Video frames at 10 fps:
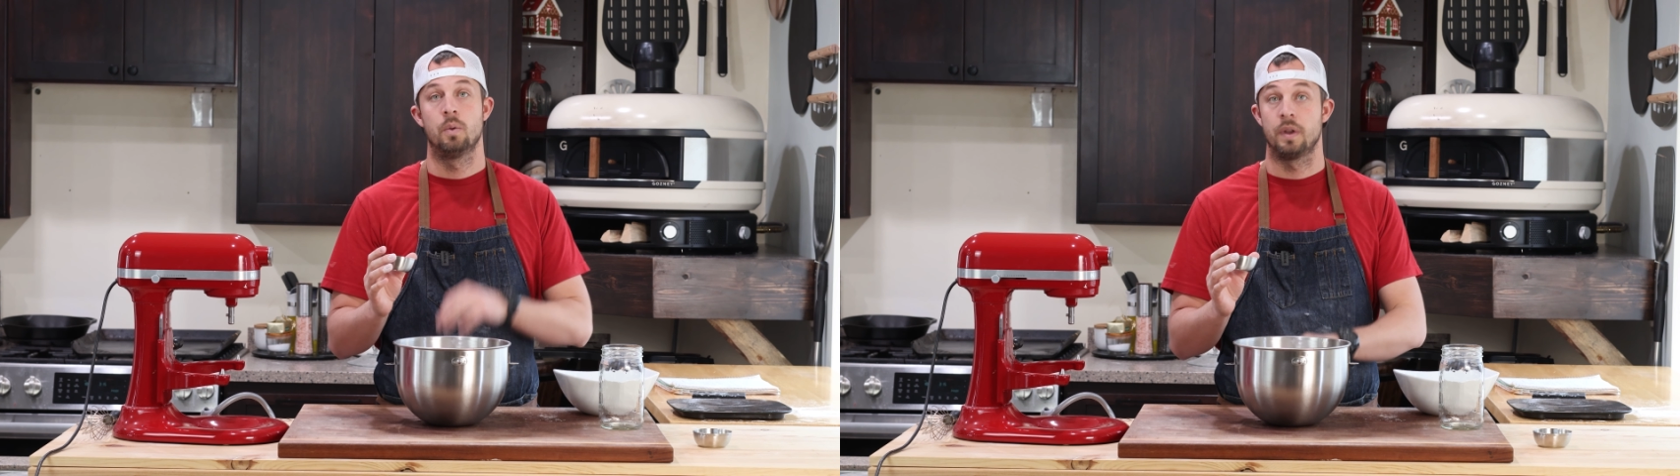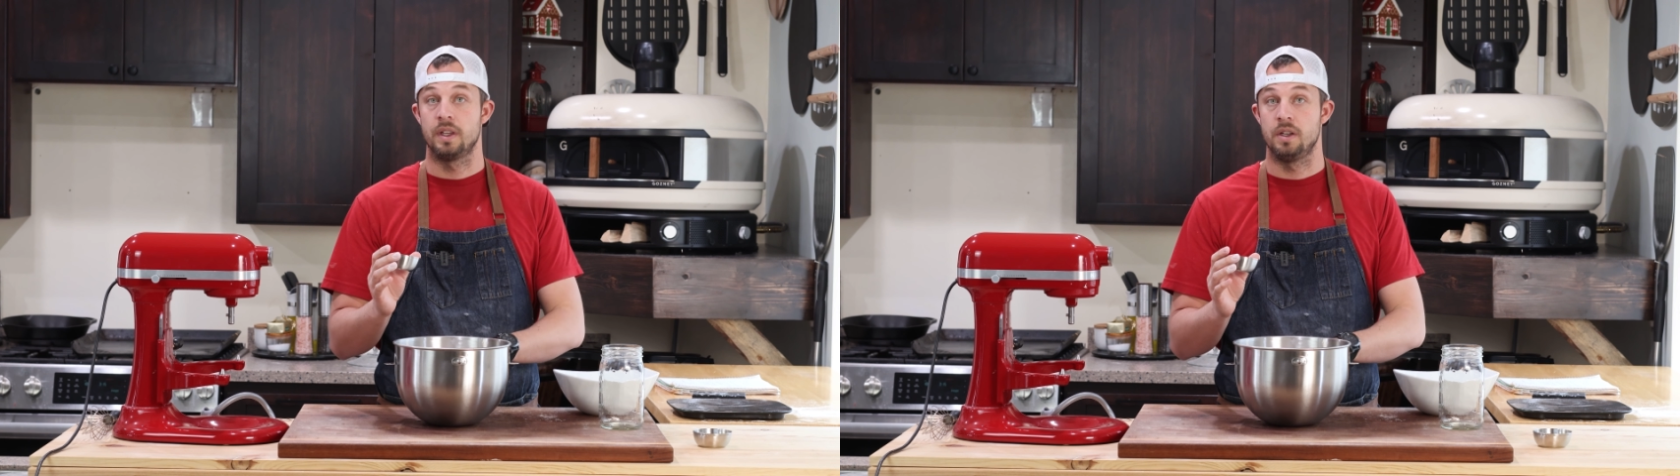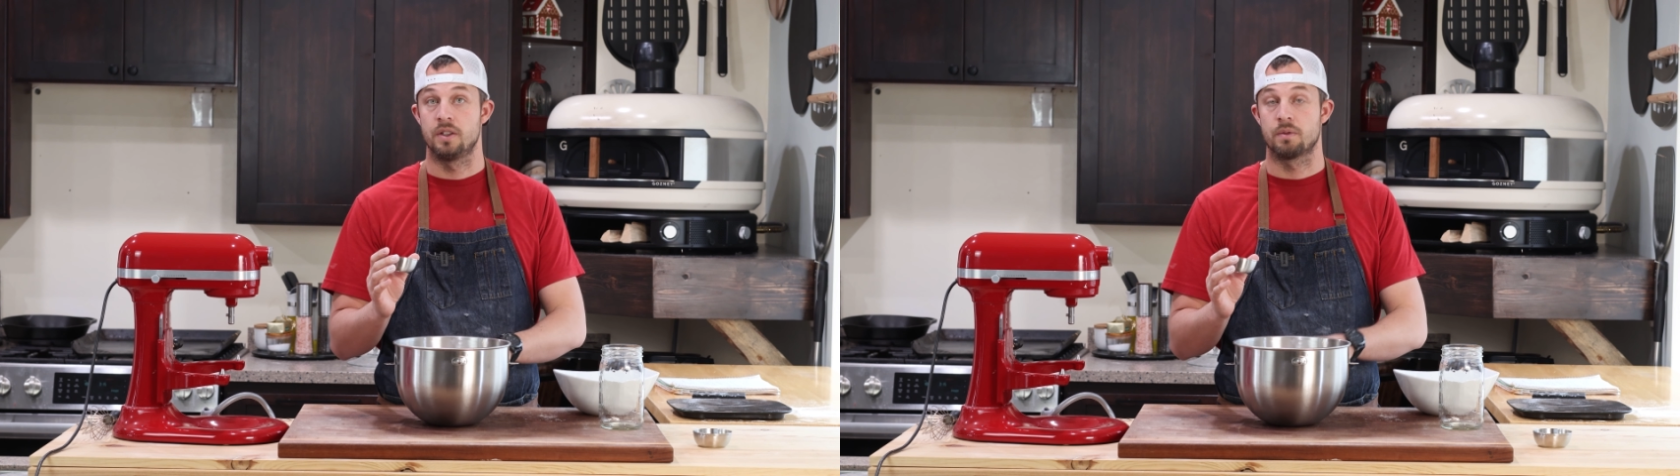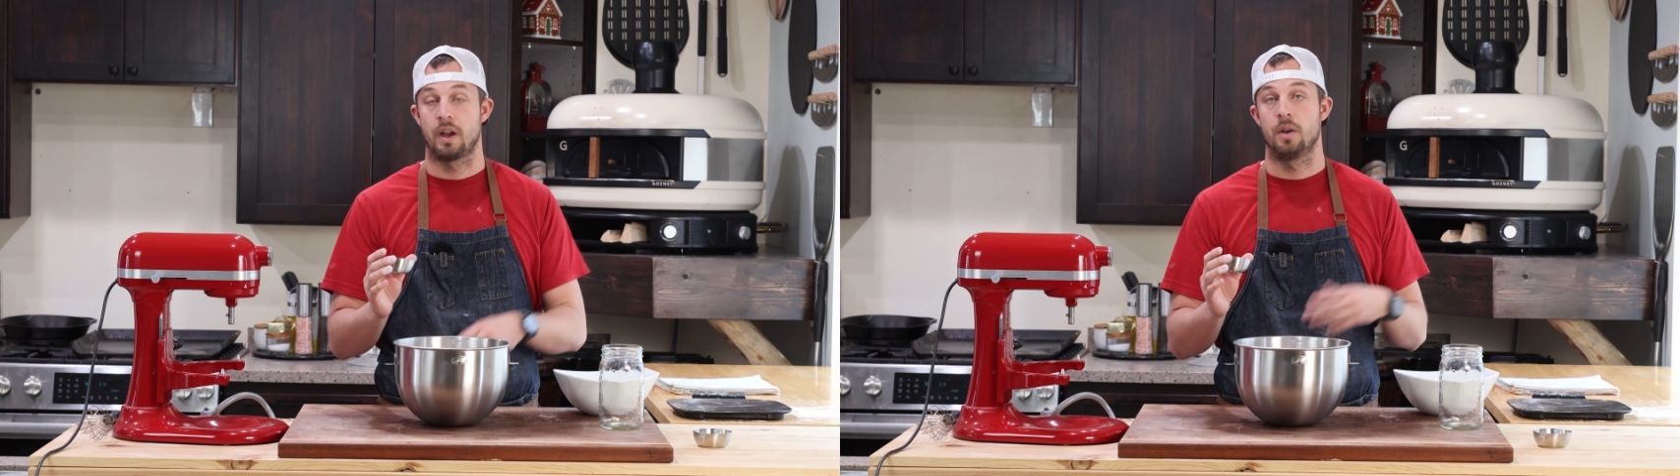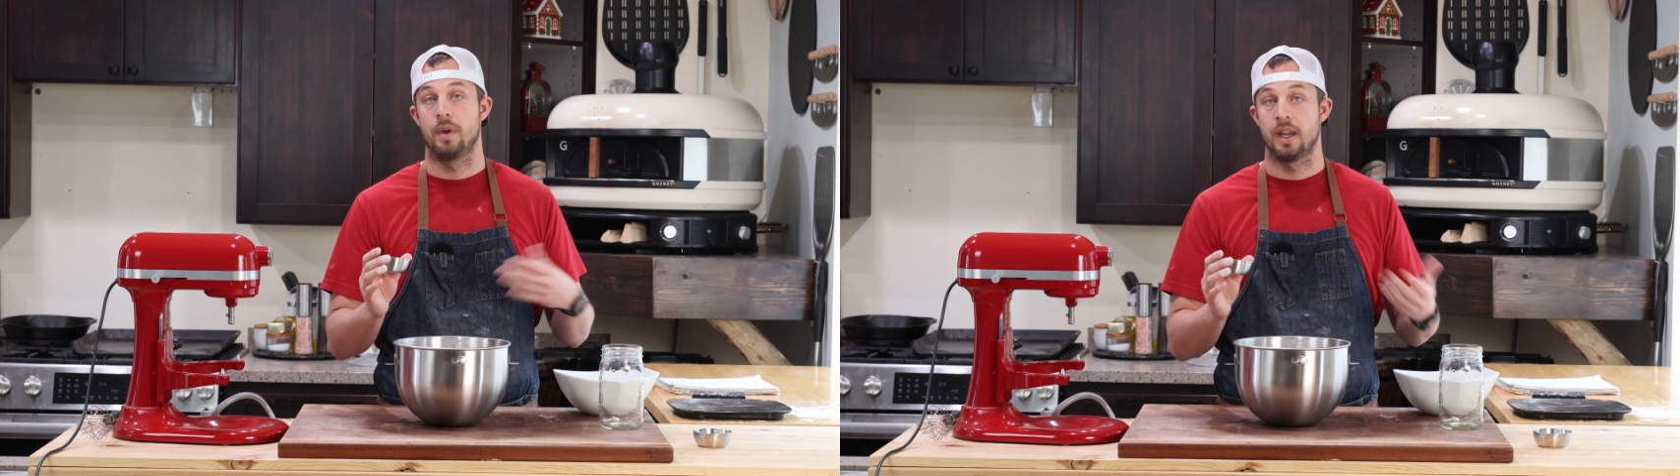with the yeast
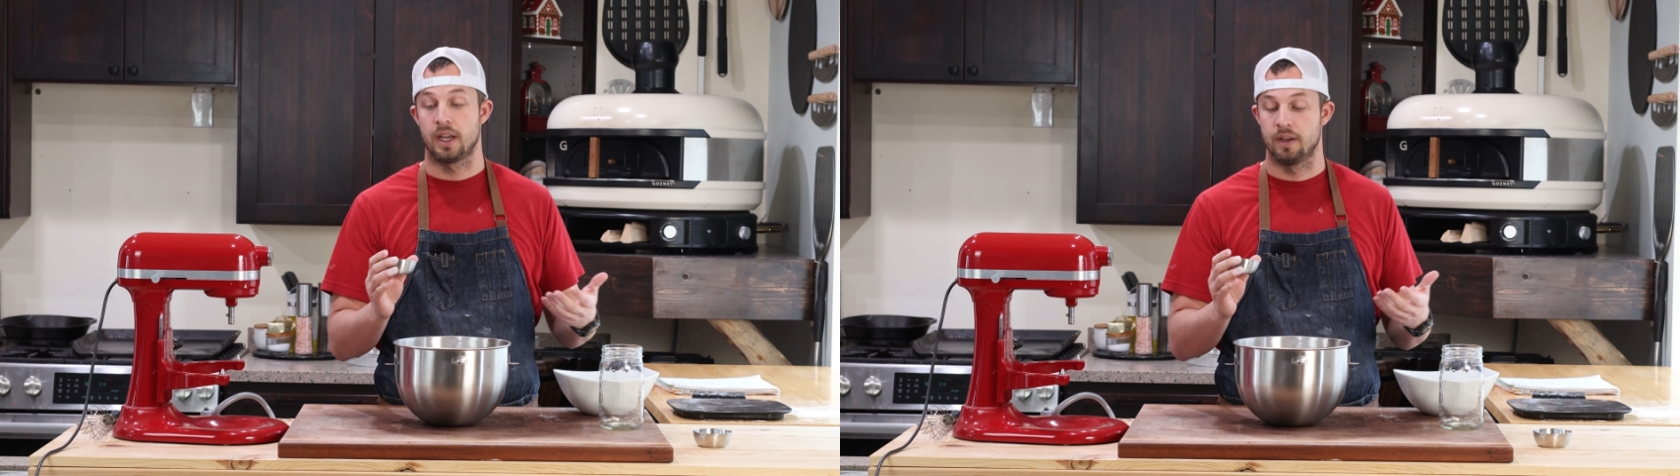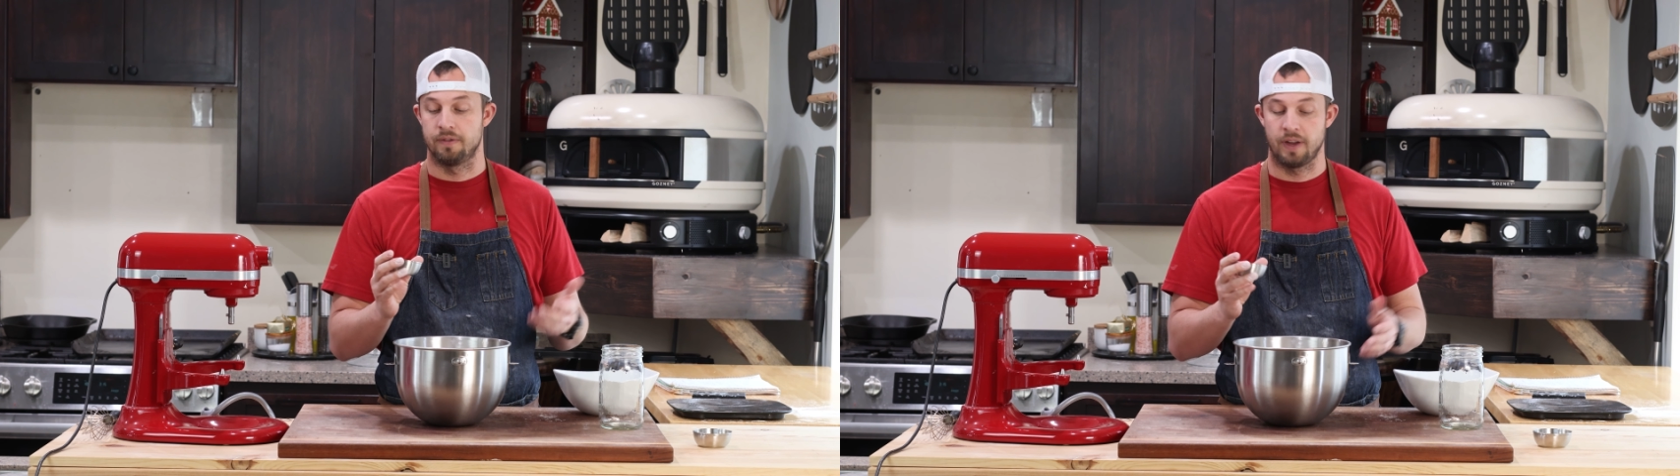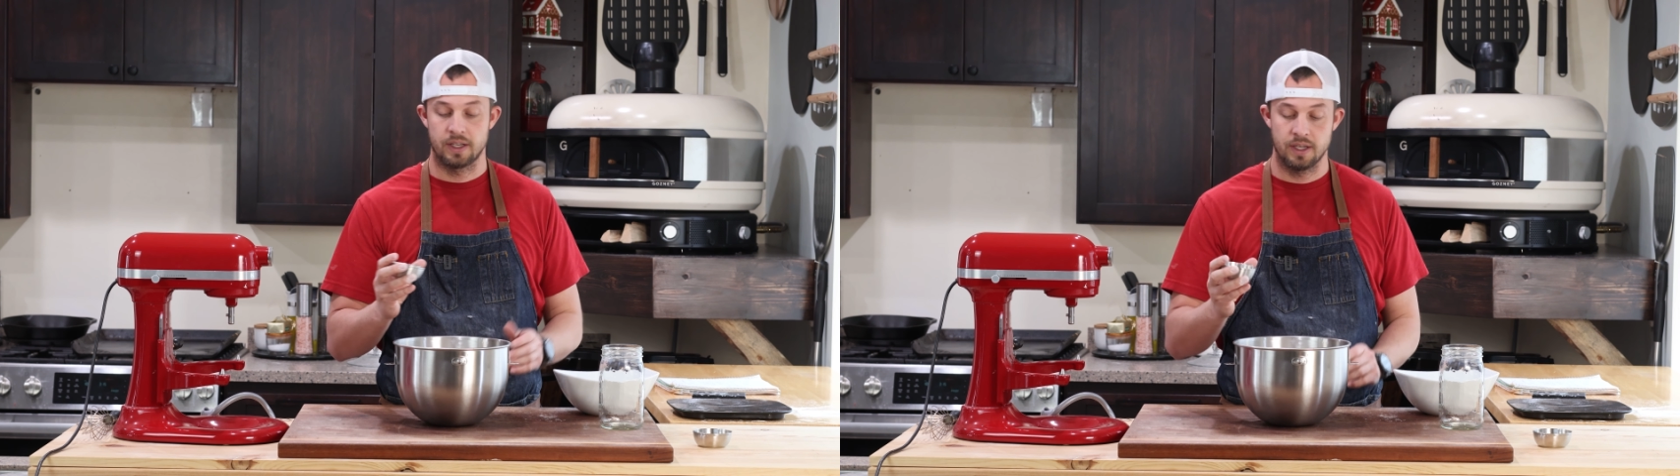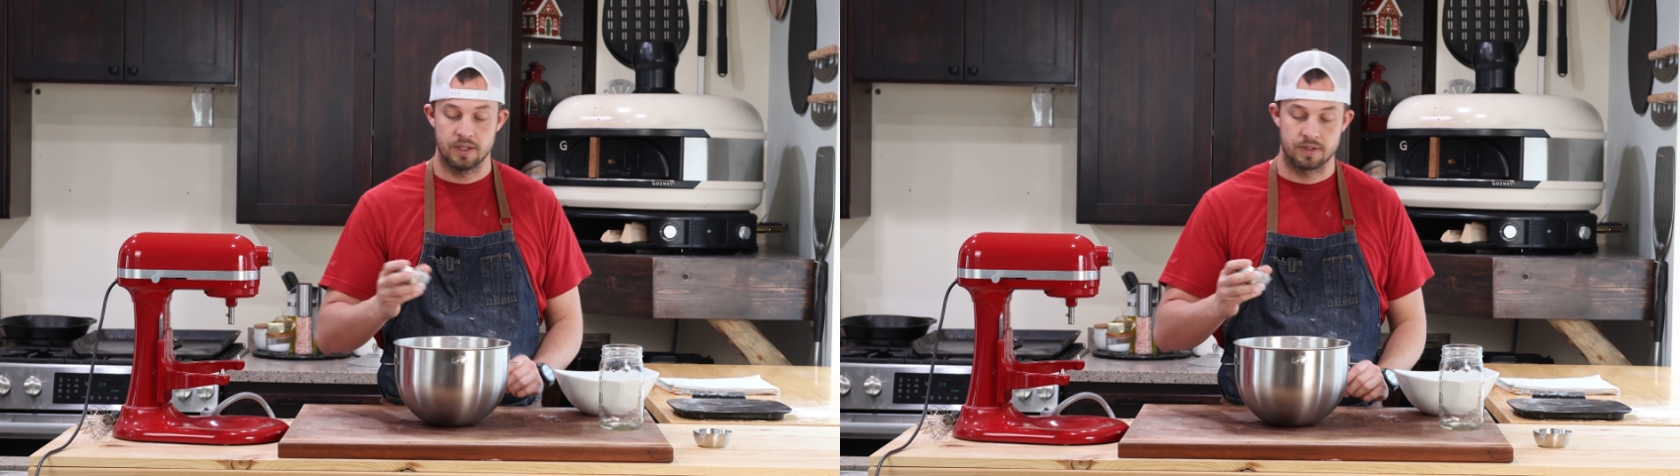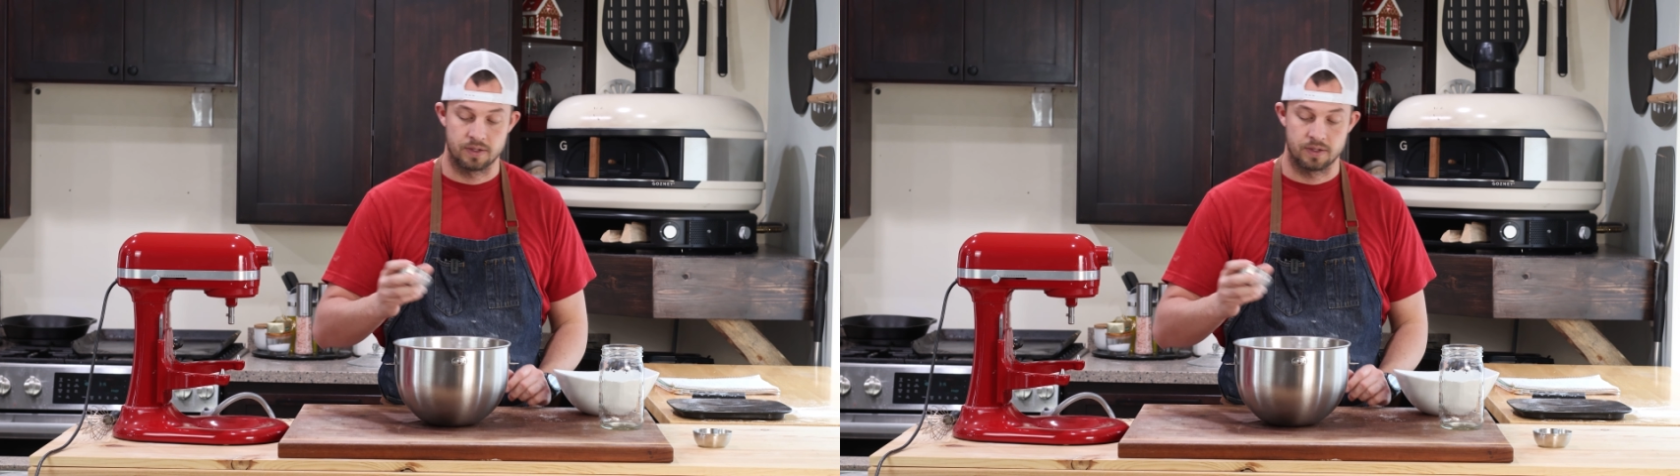right away, it can affect it.